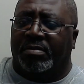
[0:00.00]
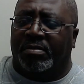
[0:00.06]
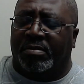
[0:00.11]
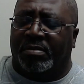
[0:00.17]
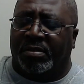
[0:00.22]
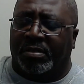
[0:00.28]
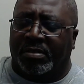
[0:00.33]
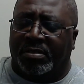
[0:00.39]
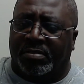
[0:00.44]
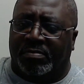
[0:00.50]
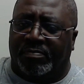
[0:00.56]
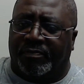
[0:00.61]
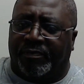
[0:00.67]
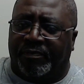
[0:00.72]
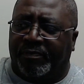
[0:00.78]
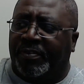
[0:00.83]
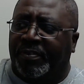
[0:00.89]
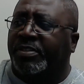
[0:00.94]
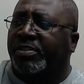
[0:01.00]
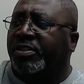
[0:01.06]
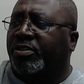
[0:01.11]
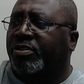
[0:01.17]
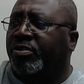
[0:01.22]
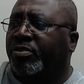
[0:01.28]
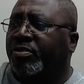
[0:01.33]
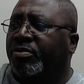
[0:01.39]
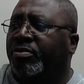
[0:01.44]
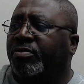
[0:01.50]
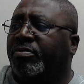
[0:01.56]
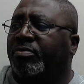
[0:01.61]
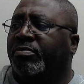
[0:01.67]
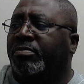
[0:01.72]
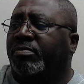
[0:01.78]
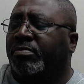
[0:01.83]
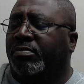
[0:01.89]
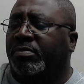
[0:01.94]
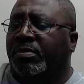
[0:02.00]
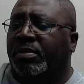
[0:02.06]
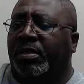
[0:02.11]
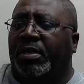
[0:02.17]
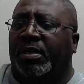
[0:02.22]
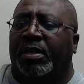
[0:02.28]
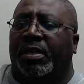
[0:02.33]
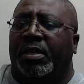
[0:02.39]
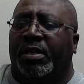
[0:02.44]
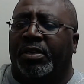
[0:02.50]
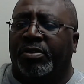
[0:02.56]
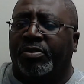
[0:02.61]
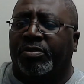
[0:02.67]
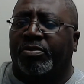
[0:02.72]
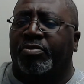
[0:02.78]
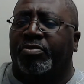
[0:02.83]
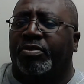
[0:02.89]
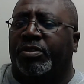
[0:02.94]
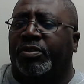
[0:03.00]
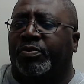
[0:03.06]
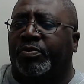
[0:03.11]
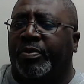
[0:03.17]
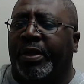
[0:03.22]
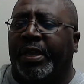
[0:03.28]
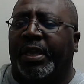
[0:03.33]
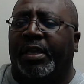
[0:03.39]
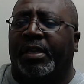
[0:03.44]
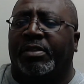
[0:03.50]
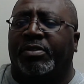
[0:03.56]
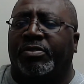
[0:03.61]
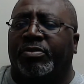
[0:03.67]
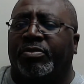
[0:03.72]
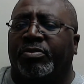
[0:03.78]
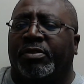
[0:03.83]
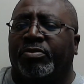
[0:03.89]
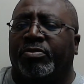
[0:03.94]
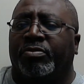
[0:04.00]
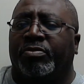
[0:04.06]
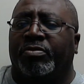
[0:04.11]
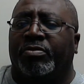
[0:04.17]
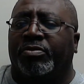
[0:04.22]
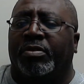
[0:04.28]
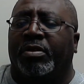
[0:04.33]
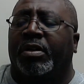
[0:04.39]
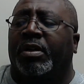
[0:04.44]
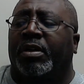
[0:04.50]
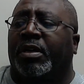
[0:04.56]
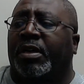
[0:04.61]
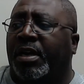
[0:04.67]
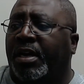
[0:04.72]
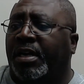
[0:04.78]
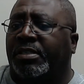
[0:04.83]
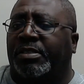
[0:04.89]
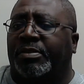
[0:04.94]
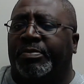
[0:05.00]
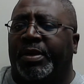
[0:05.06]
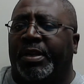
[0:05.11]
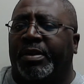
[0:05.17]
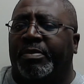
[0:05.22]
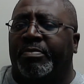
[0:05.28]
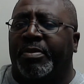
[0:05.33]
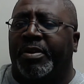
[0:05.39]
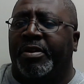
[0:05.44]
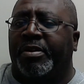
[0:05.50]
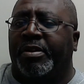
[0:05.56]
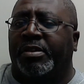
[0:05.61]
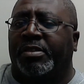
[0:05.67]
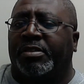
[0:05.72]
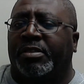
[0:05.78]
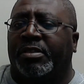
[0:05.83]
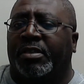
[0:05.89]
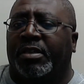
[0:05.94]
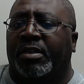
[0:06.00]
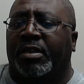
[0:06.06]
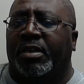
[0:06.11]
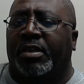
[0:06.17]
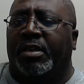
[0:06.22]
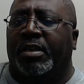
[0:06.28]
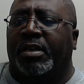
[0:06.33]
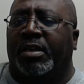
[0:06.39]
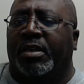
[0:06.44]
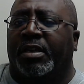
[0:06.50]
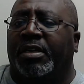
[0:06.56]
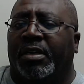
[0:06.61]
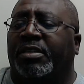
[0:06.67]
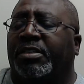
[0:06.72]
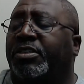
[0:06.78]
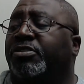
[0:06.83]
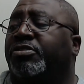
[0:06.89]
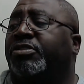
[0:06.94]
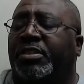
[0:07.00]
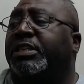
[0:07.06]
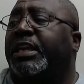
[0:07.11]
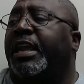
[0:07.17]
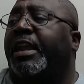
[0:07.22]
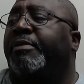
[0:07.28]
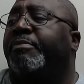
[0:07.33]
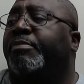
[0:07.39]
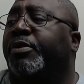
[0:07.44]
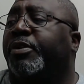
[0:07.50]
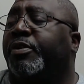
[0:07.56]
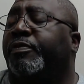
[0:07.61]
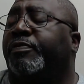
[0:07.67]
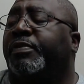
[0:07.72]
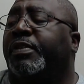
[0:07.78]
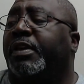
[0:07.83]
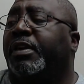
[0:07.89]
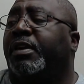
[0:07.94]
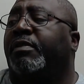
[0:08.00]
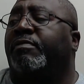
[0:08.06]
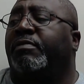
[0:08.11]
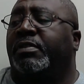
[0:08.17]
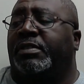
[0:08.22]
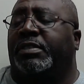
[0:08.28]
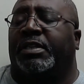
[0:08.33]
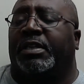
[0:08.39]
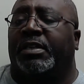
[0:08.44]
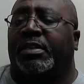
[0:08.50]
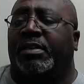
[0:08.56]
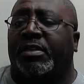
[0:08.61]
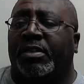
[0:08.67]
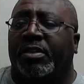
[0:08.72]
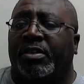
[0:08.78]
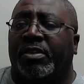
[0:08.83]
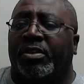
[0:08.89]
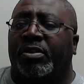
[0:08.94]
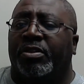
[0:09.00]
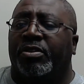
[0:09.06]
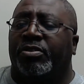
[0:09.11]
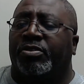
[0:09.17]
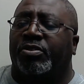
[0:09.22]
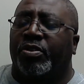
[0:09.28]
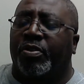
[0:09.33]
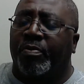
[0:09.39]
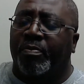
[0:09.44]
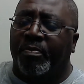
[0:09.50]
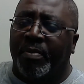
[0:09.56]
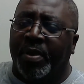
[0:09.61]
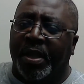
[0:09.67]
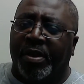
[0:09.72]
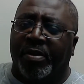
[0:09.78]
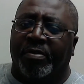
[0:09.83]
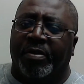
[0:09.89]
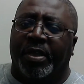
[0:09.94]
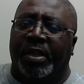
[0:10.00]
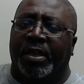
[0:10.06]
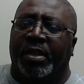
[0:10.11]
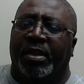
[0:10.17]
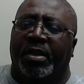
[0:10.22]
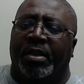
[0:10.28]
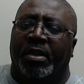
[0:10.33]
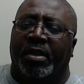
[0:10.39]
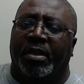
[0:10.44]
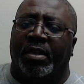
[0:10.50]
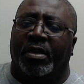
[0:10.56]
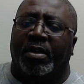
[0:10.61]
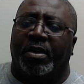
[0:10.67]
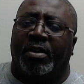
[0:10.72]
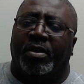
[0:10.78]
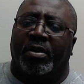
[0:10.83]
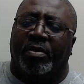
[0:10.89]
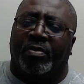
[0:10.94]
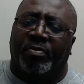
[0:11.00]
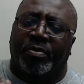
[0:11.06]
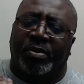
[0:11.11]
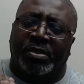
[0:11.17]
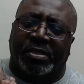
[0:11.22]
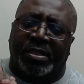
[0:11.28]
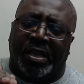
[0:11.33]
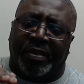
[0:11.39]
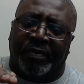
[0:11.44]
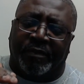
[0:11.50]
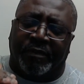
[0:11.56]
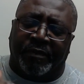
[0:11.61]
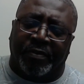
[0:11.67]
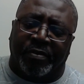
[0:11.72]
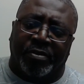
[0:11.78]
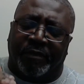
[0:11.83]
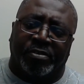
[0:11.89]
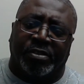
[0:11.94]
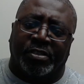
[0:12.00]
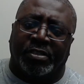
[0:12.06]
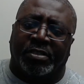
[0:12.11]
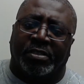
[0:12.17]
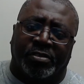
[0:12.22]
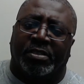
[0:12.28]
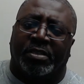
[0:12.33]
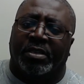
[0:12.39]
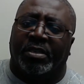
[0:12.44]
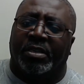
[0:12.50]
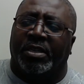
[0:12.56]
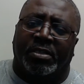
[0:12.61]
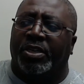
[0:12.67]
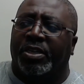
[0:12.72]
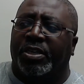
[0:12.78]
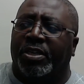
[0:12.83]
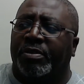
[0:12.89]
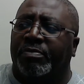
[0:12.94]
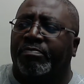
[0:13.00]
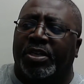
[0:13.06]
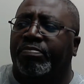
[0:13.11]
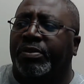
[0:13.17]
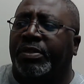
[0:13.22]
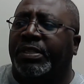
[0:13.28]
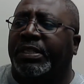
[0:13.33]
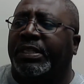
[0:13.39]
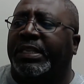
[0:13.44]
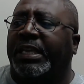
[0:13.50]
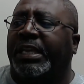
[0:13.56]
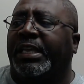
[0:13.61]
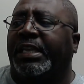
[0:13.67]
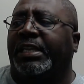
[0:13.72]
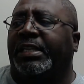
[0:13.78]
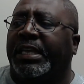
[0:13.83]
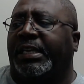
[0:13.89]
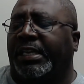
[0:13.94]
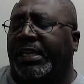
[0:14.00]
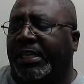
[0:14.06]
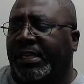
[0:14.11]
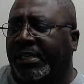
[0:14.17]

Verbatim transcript: the physical intercourse way to consummate a marriage until she gave birth of the son. So Mary was a virgin completely.